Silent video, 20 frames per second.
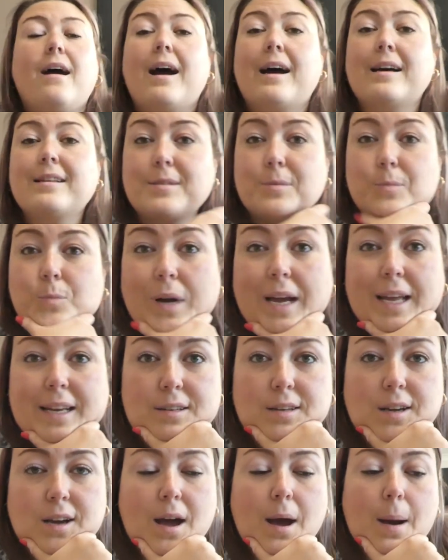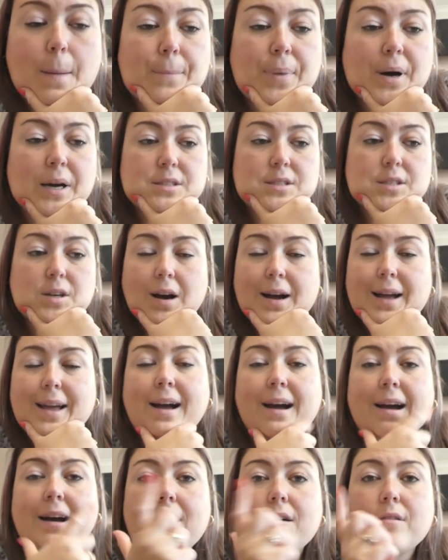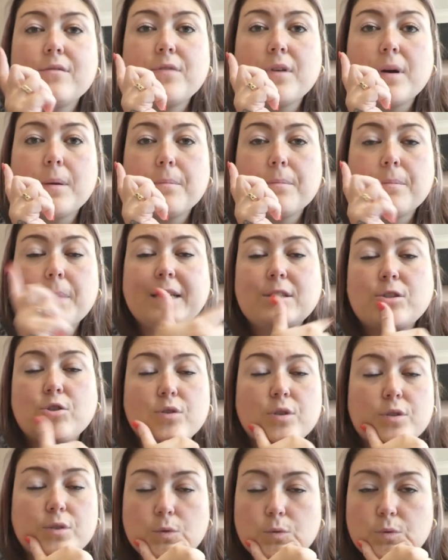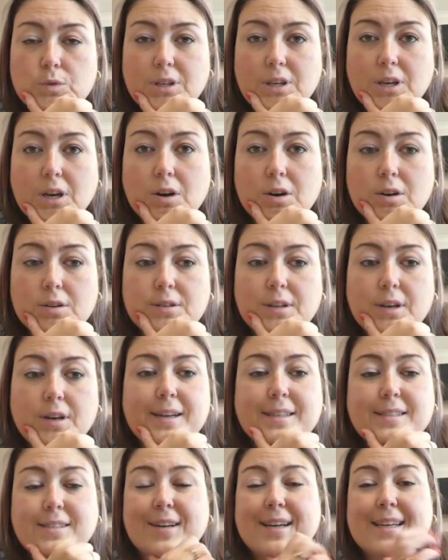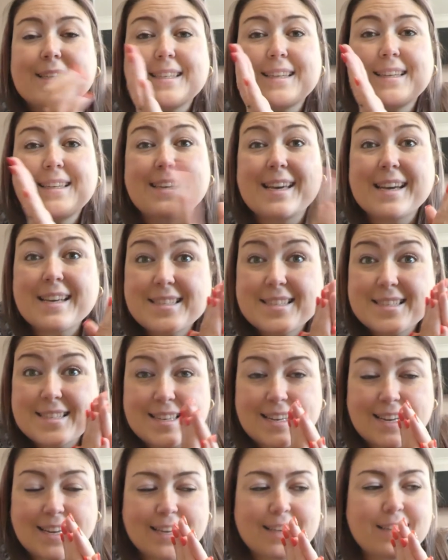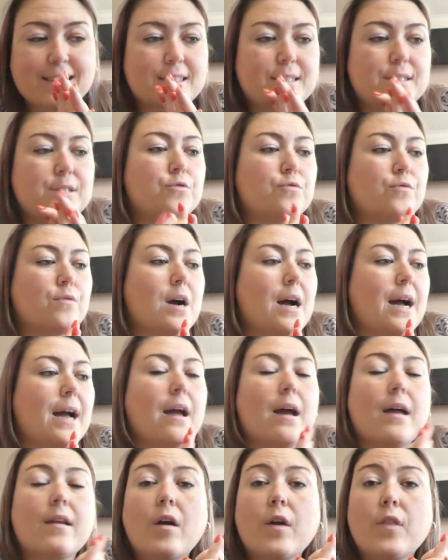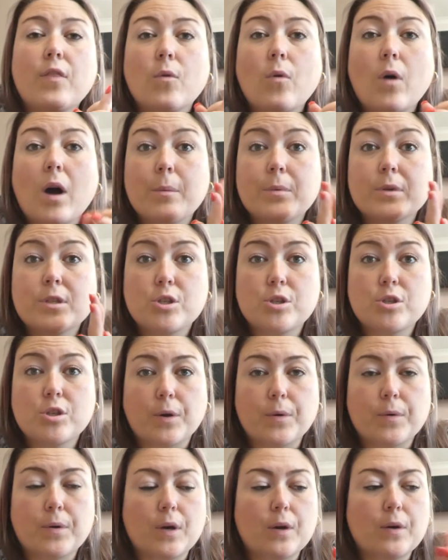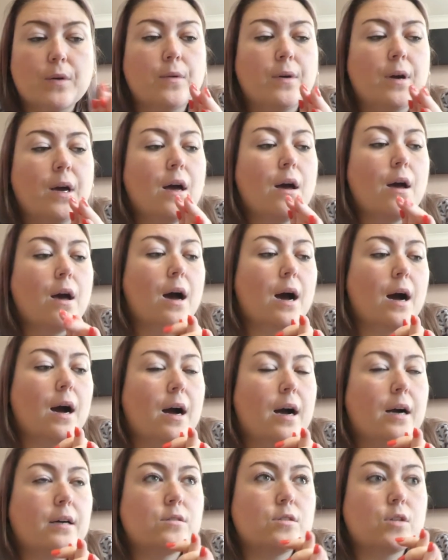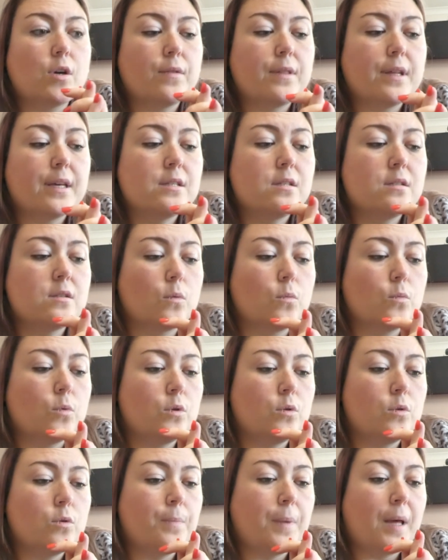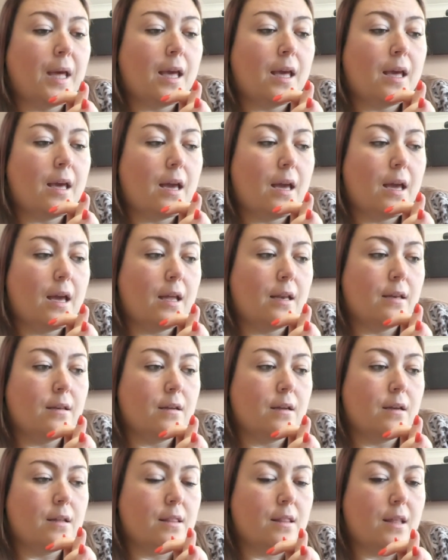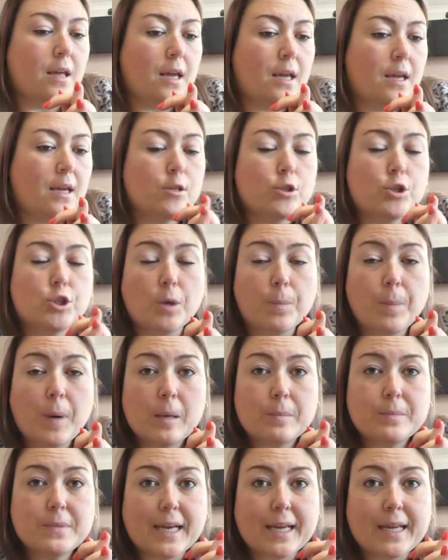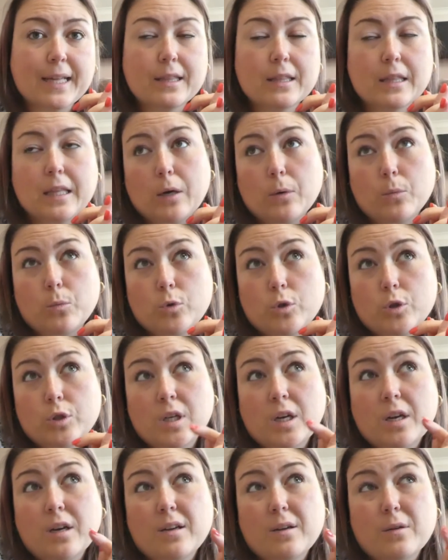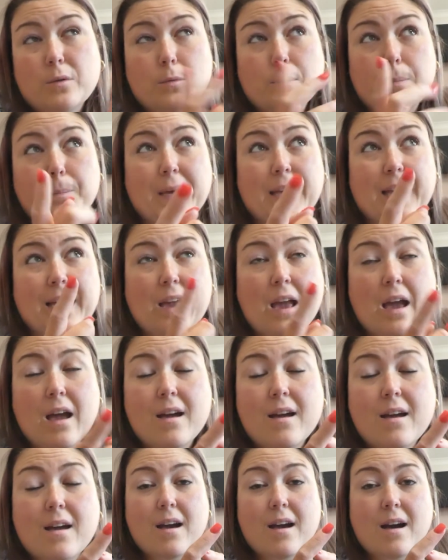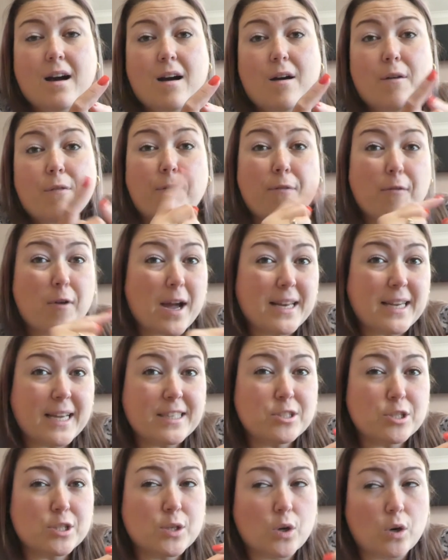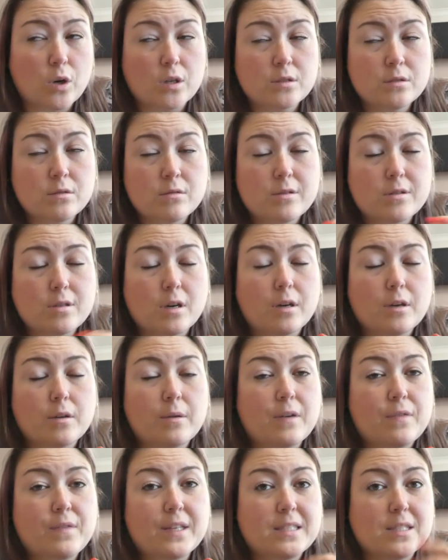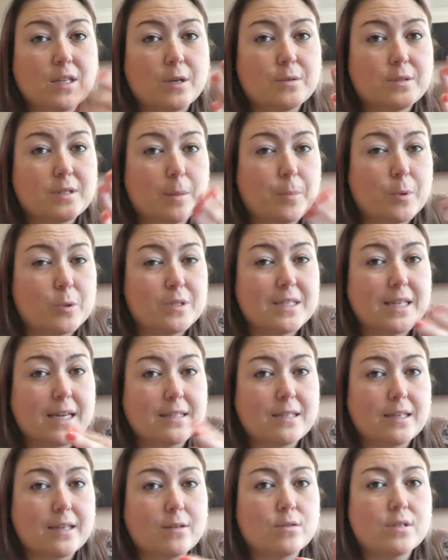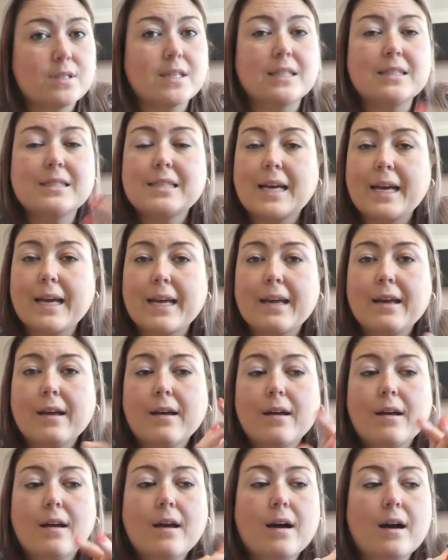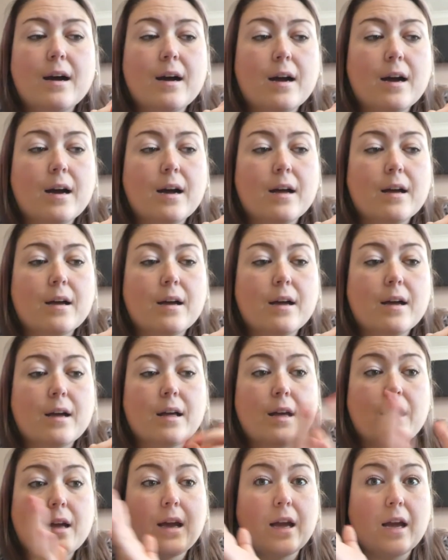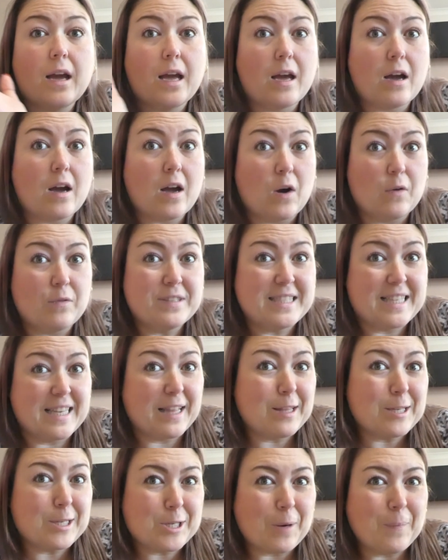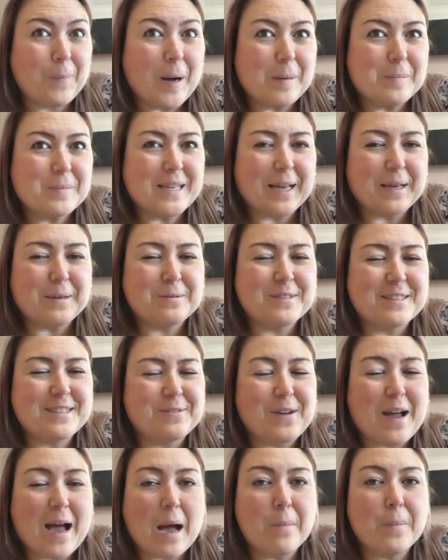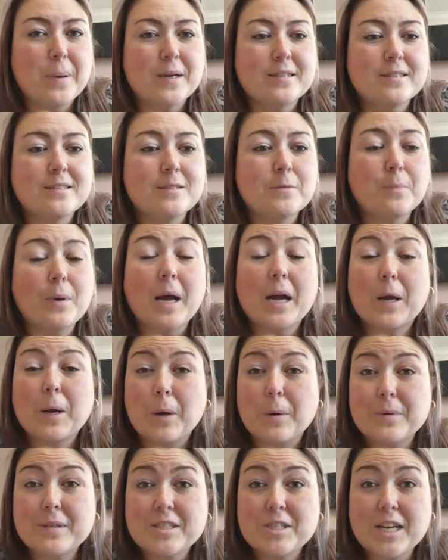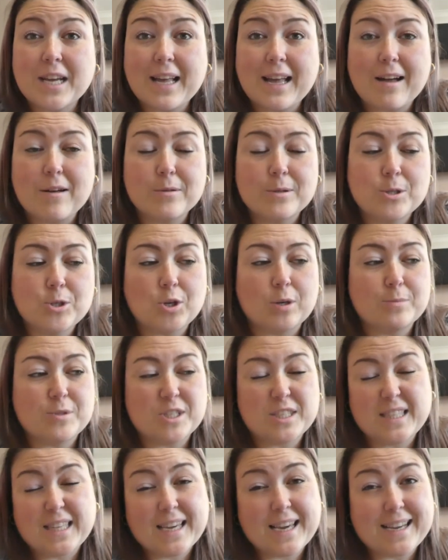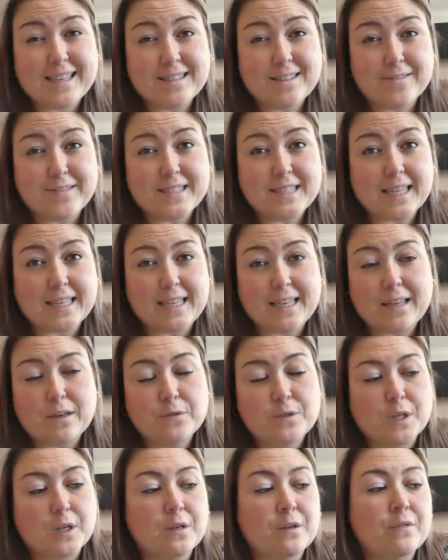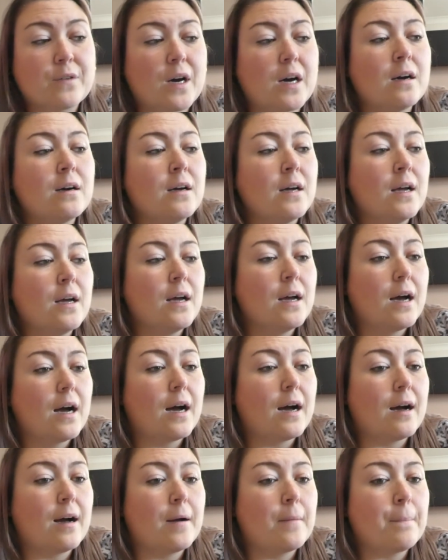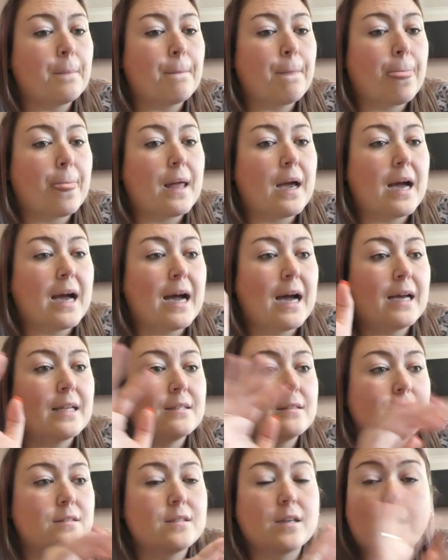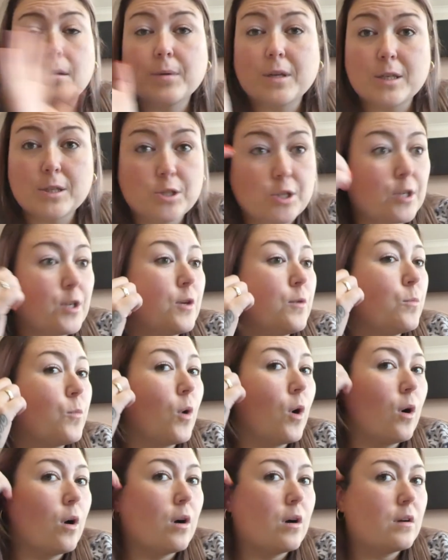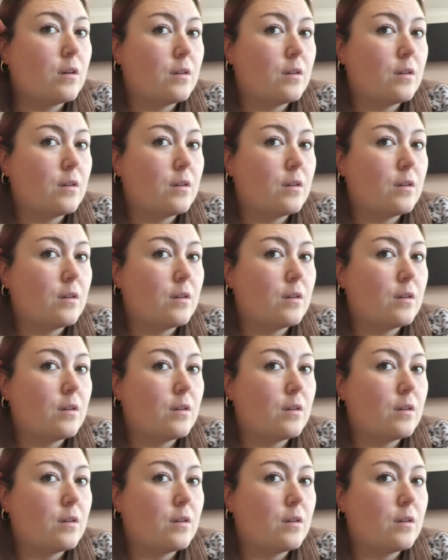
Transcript: as and when but I have made sure that all the yarn that I dyed yesterday is dry and I thought I would show you uh, so this will be in the shop update that would be uh, Friday just gone so if this goes up on Saturday or Sunday uh, obviously the shop update would have happened but go and check out the shop just in case there is any left over um, and I'm going to show you what